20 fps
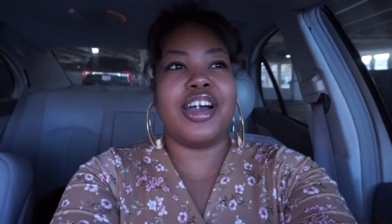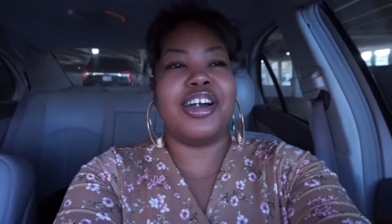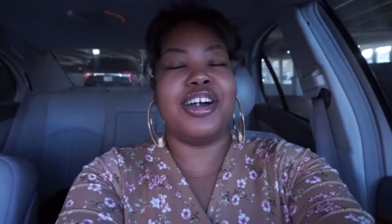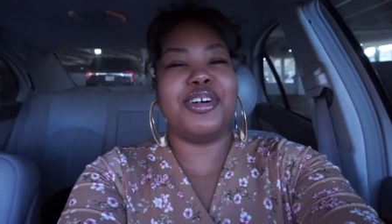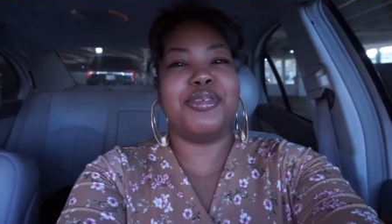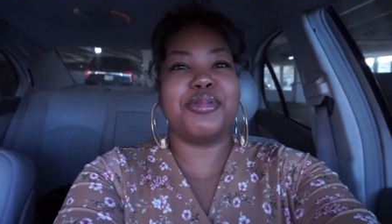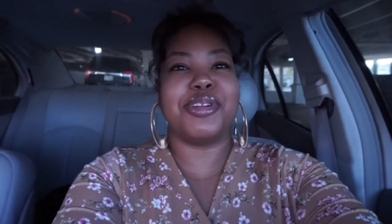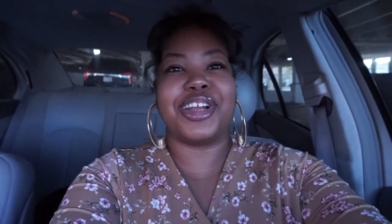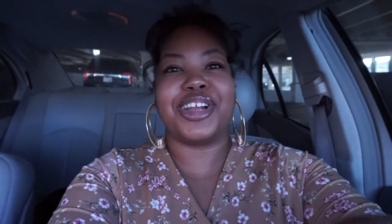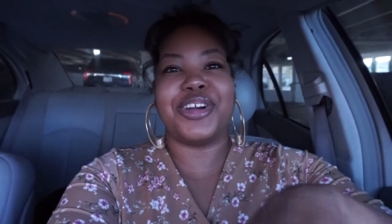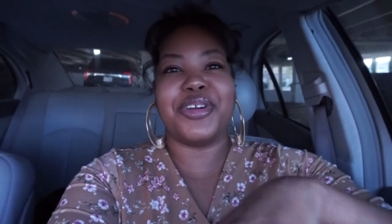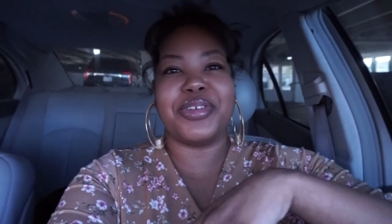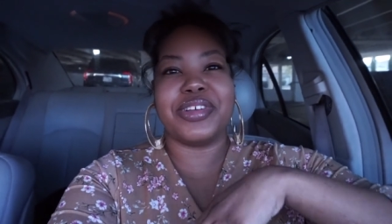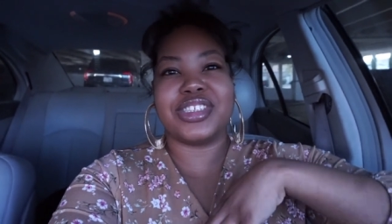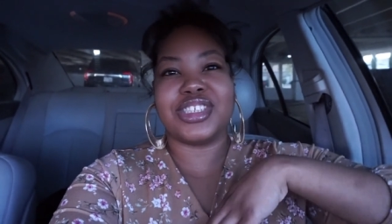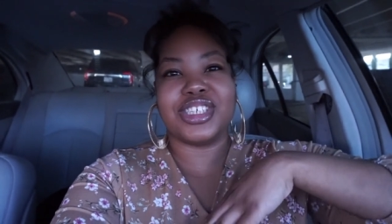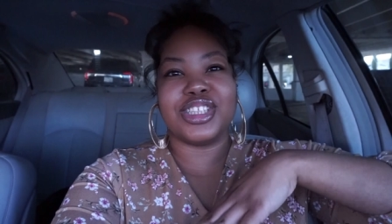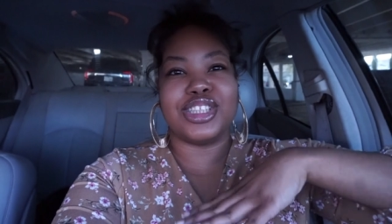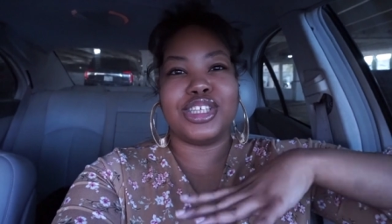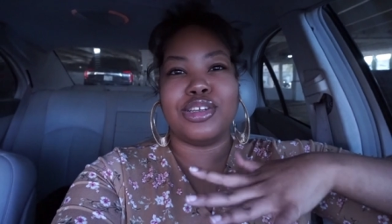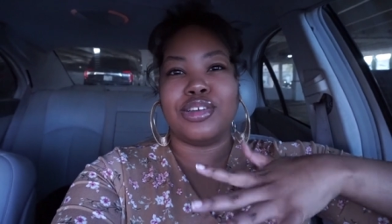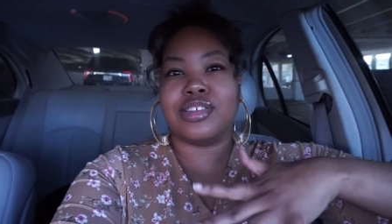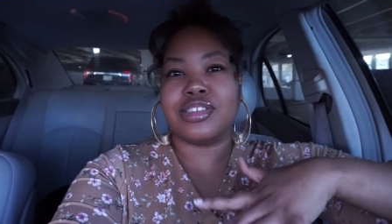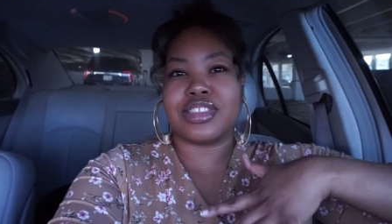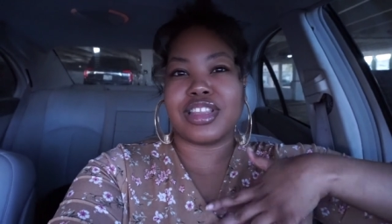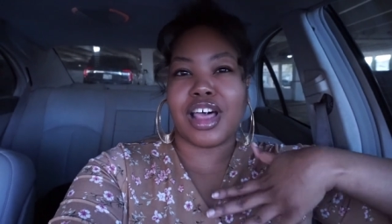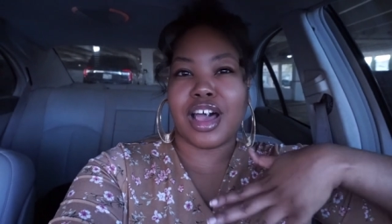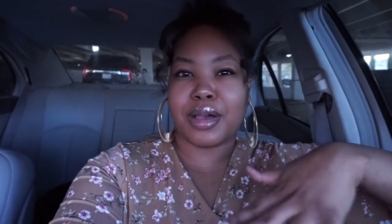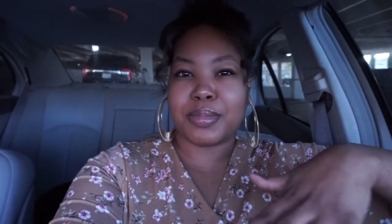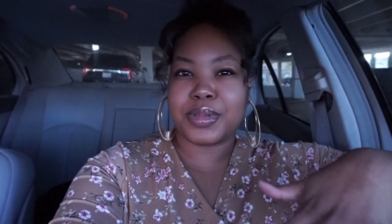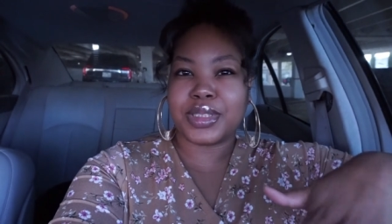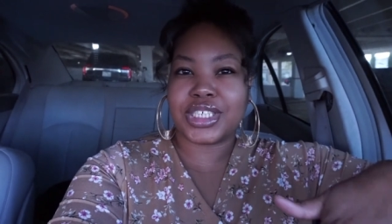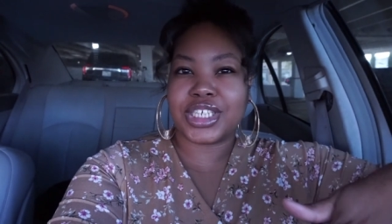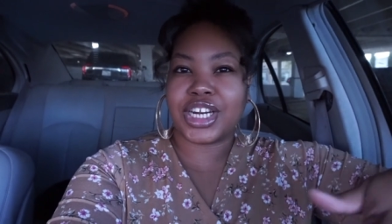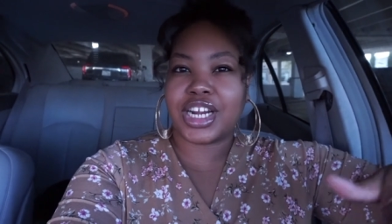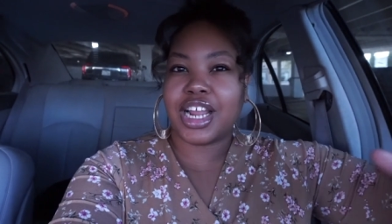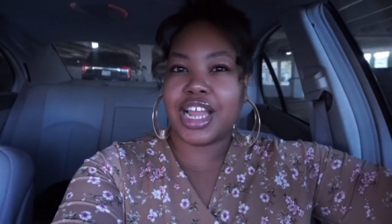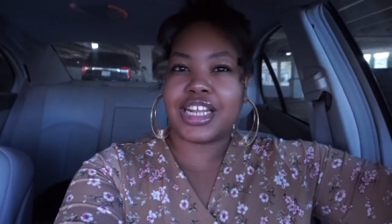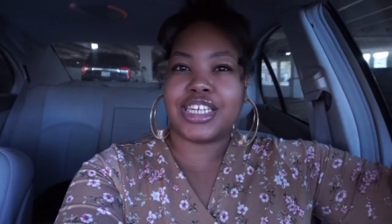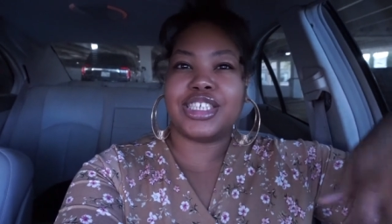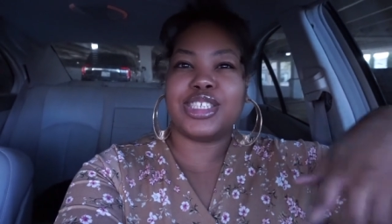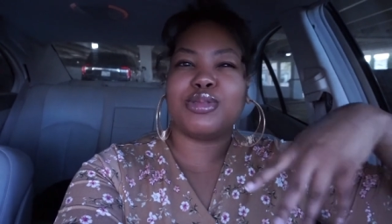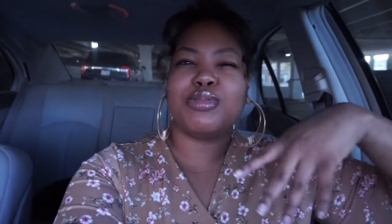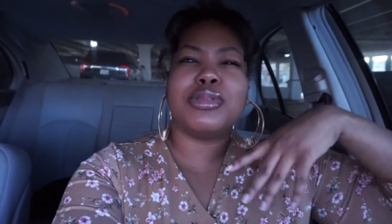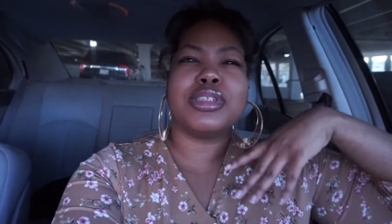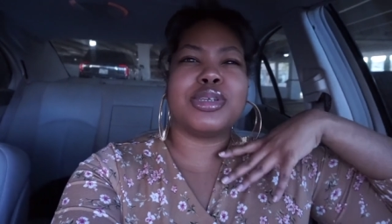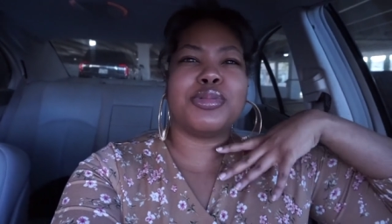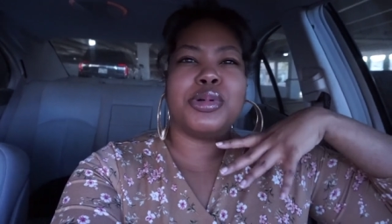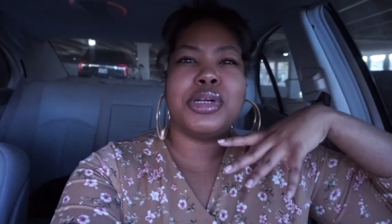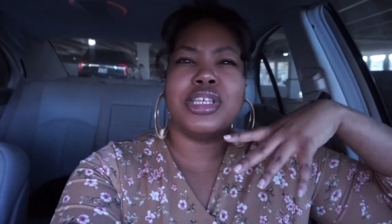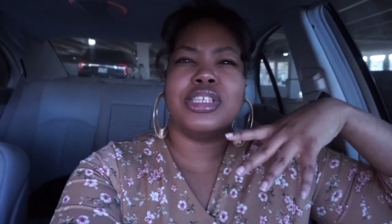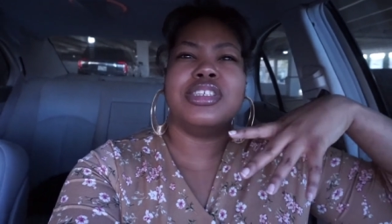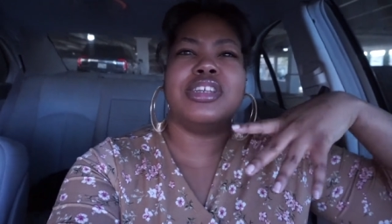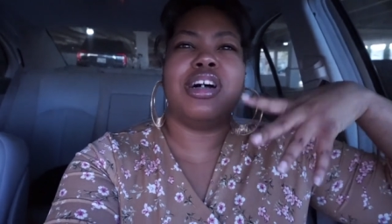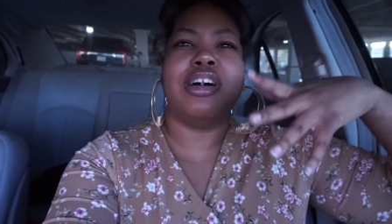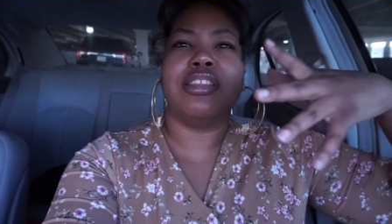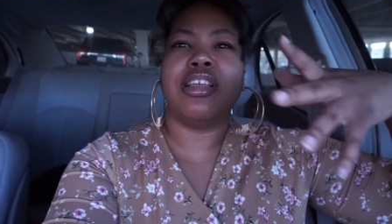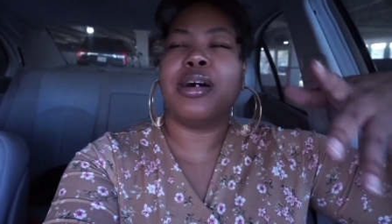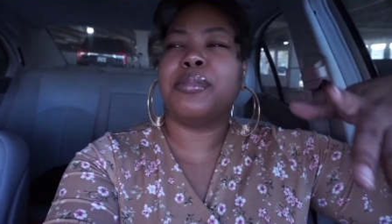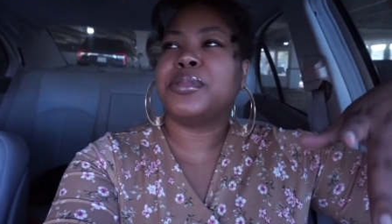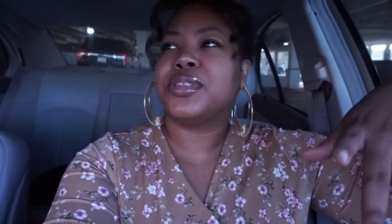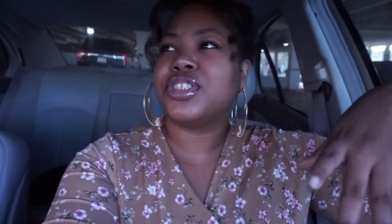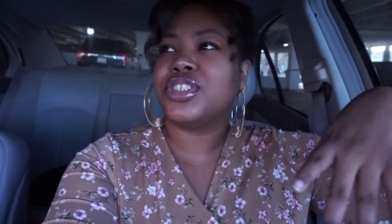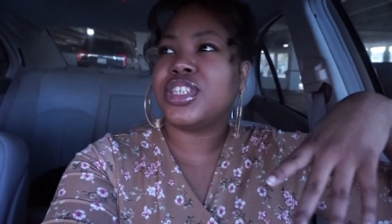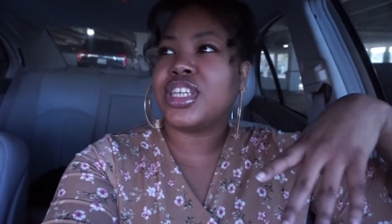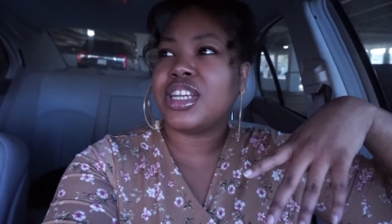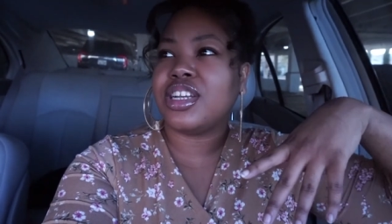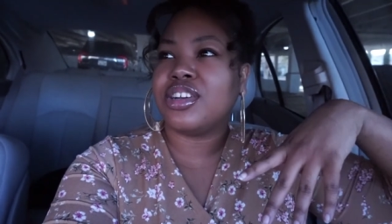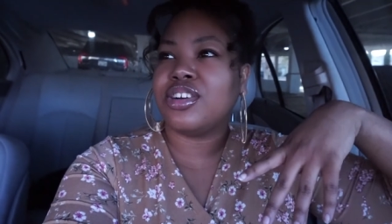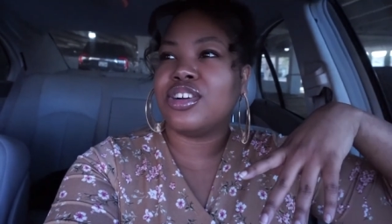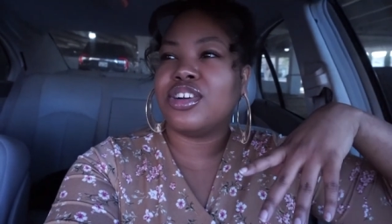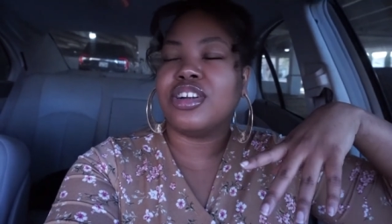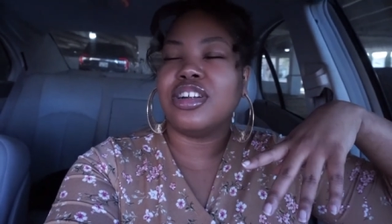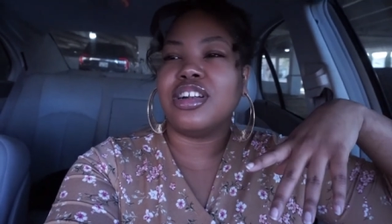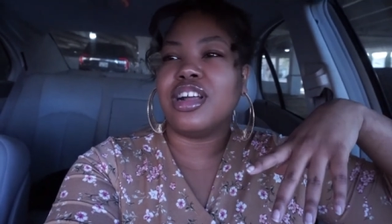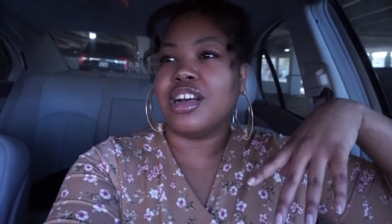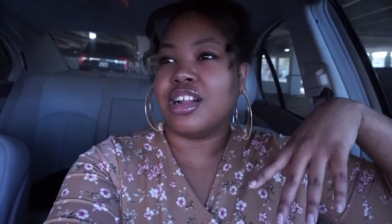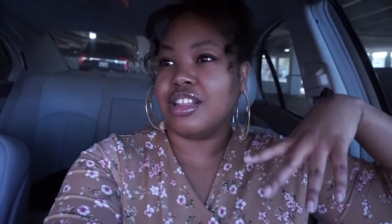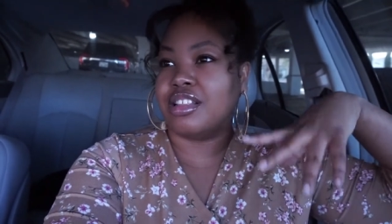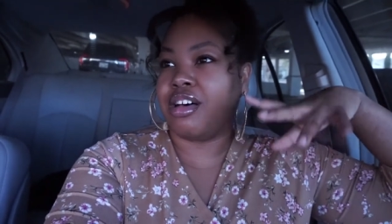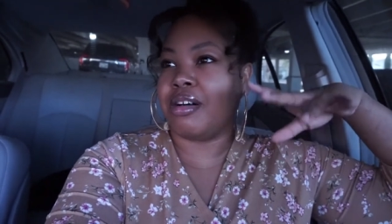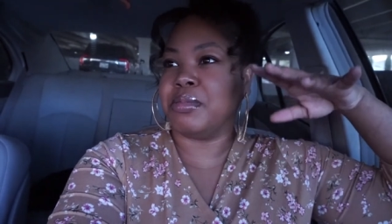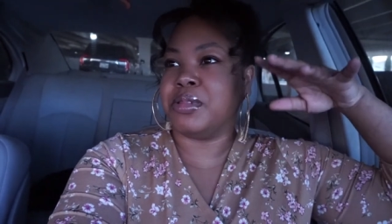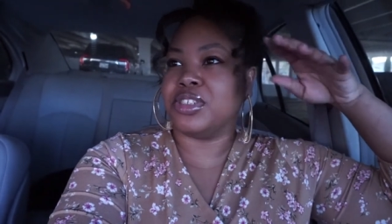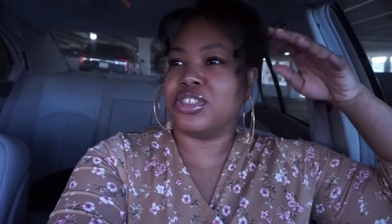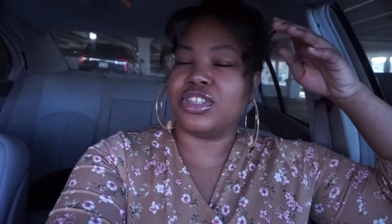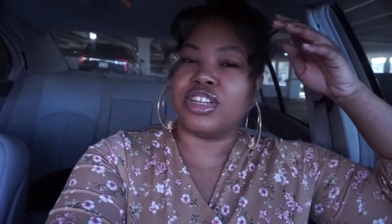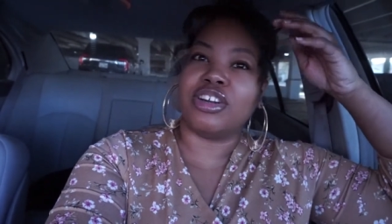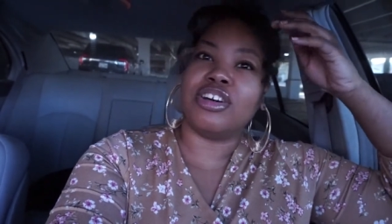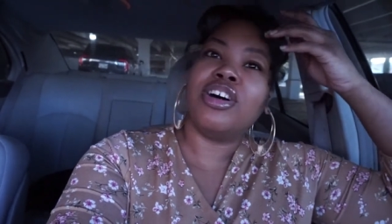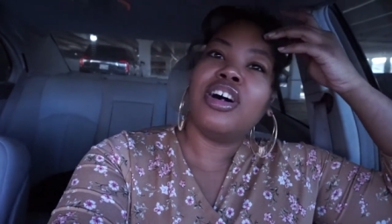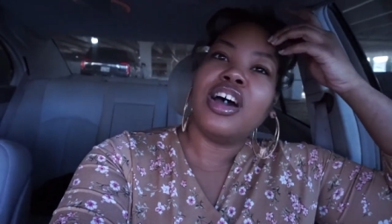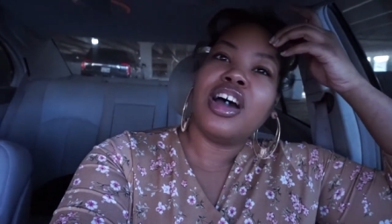uh, we're going to Luke's Lobster. I just really wanted a lobster tail, or not a lobster tail.